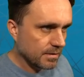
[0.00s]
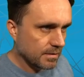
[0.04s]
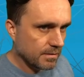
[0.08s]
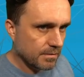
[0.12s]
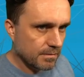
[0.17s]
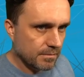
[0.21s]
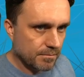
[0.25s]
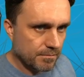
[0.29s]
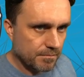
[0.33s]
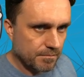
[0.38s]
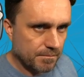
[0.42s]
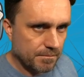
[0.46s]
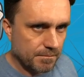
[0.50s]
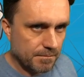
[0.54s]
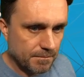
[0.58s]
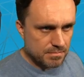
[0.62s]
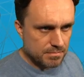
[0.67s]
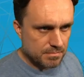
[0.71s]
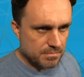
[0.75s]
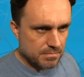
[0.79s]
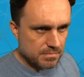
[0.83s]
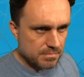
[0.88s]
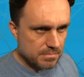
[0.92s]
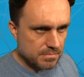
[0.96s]

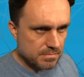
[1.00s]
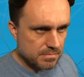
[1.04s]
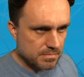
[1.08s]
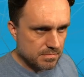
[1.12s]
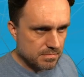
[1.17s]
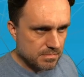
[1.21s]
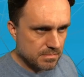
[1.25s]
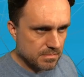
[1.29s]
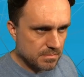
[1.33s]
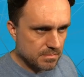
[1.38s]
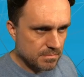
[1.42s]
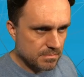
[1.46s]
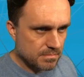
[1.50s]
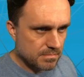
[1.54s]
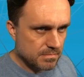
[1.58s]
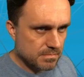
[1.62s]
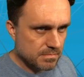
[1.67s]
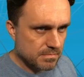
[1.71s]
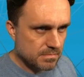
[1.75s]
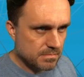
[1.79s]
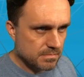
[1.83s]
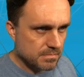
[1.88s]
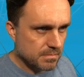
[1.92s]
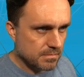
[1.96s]

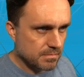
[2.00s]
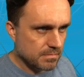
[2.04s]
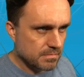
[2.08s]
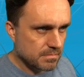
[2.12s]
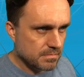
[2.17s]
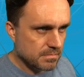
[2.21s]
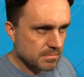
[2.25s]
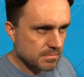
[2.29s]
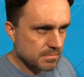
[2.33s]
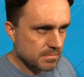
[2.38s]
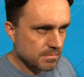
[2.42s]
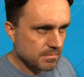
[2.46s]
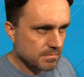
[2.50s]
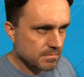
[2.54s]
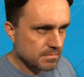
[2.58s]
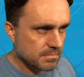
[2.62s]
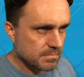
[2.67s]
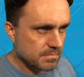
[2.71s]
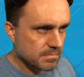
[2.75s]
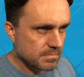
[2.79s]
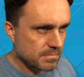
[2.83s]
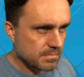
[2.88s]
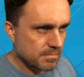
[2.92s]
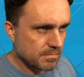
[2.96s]

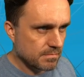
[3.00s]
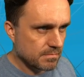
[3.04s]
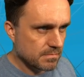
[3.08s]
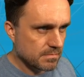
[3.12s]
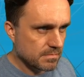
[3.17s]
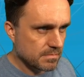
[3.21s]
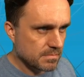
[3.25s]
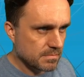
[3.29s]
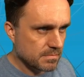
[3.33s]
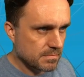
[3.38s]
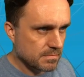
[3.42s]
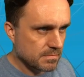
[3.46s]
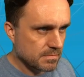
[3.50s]
[no speech]